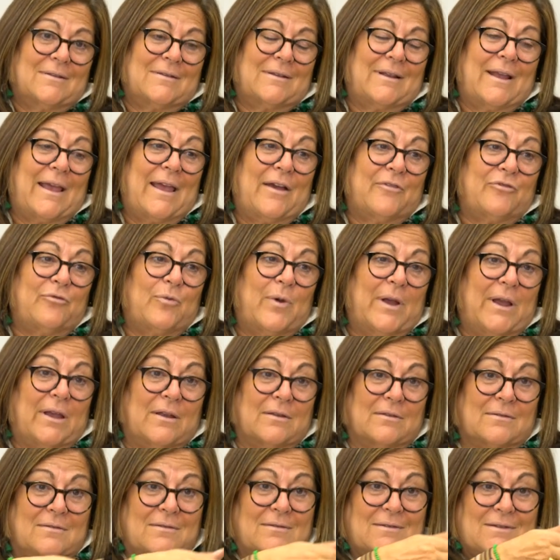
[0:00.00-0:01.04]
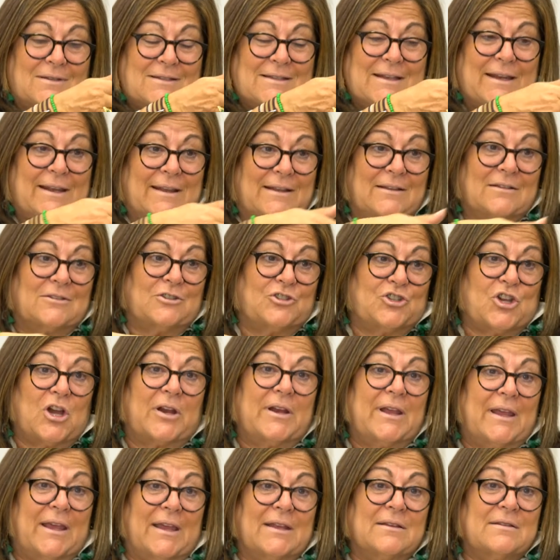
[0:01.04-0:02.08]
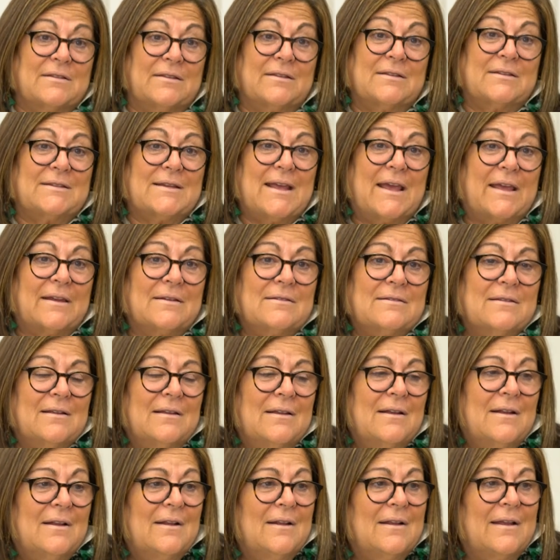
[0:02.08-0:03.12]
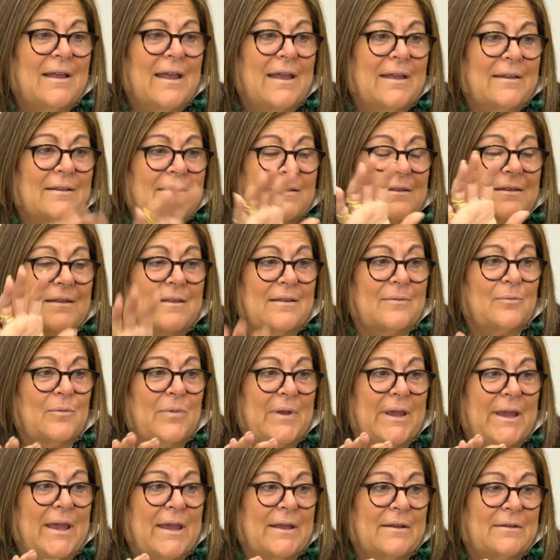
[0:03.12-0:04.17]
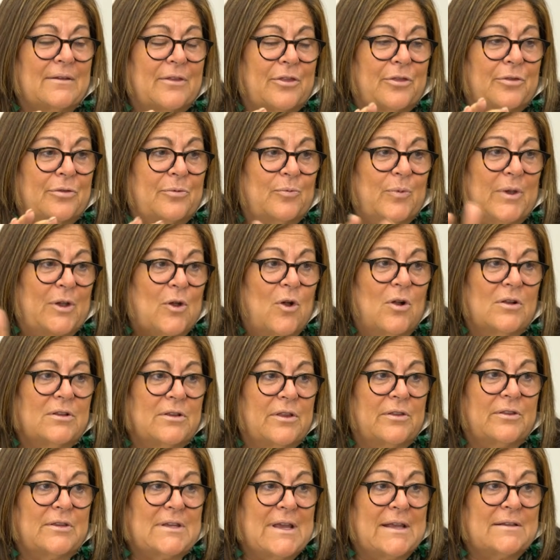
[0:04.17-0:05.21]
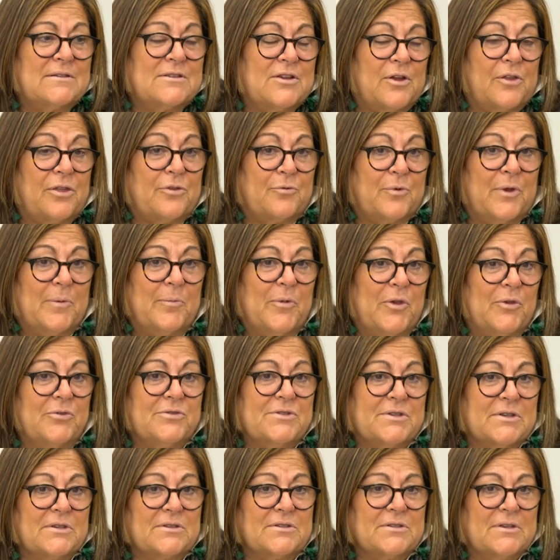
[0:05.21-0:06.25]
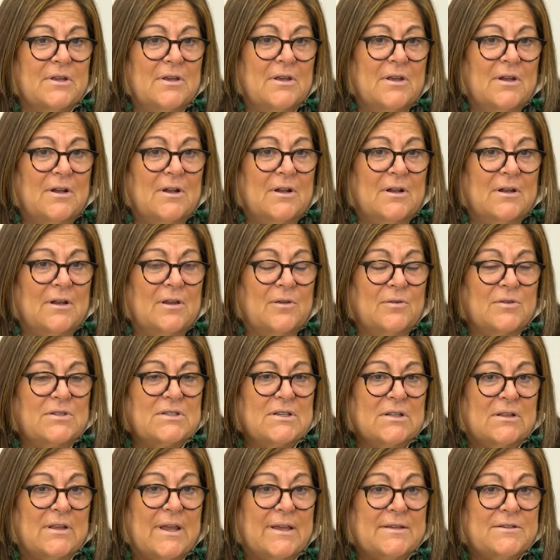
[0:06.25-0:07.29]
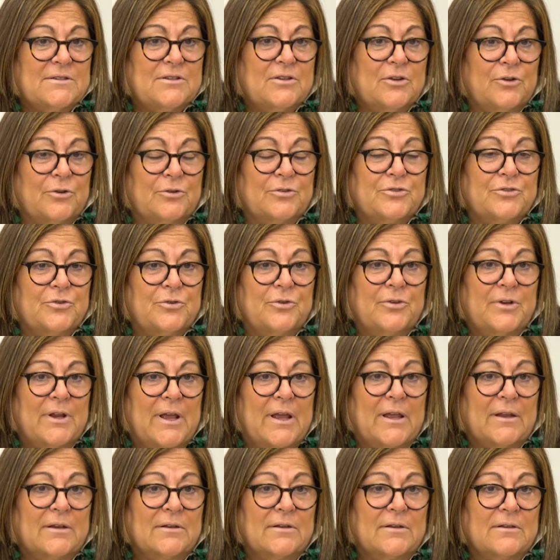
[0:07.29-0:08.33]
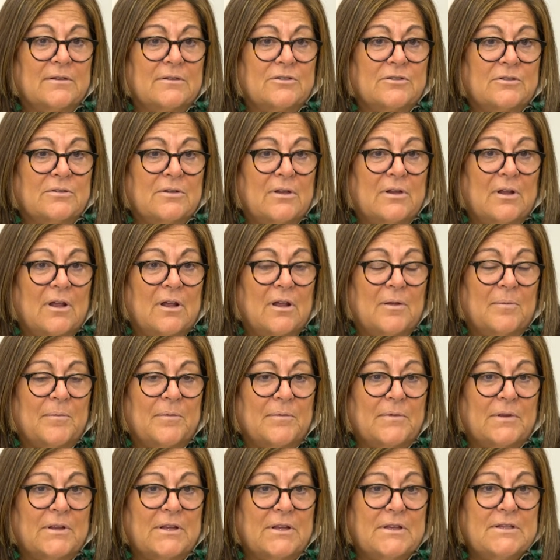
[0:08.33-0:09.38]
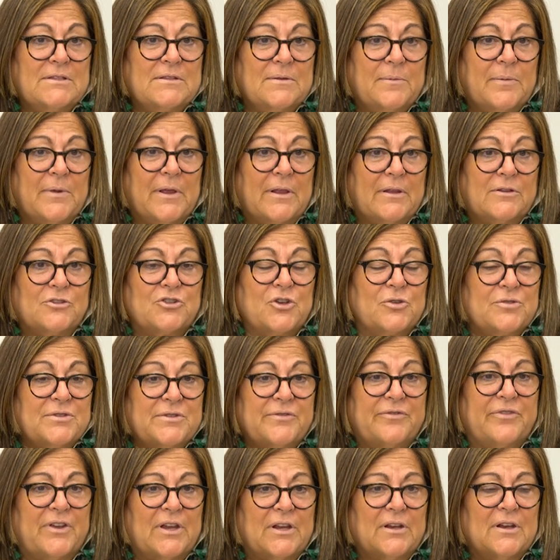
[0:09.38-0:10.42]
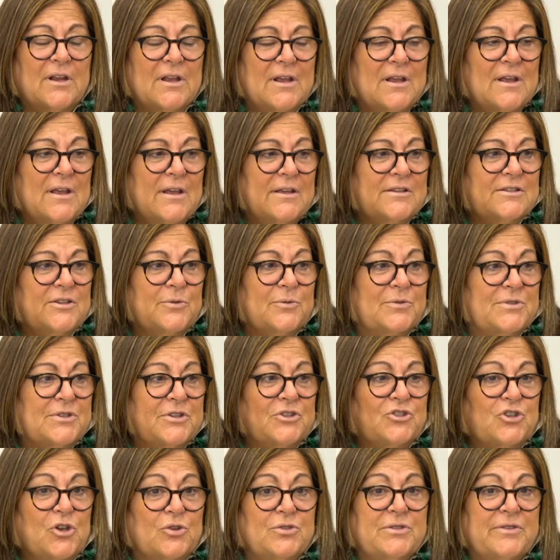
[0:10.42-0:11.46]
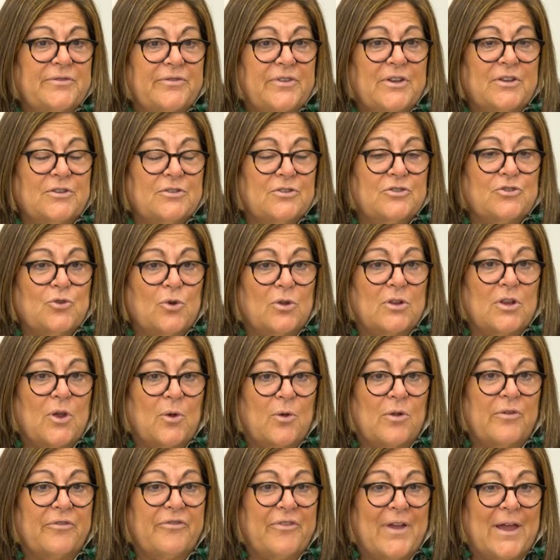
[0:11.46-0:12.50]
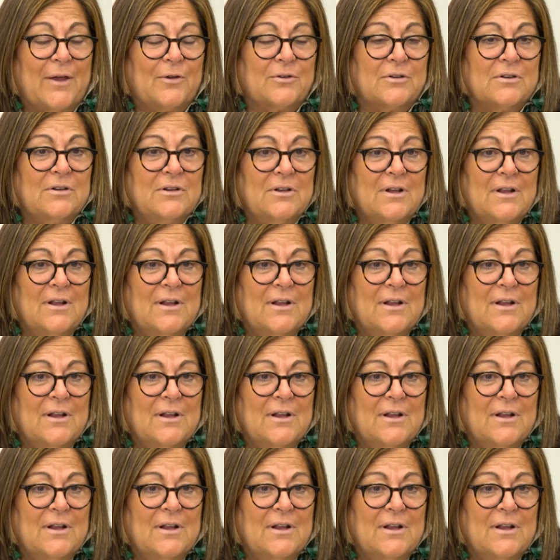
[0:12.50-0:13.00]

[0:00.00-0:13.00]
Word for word: halfway sitting, jutting into the tent. And we called the tents our three muses. It was Celeste, Gertrude, and Elizabeth, Josephine. So it was the Josephine Shore Lowell Fountain.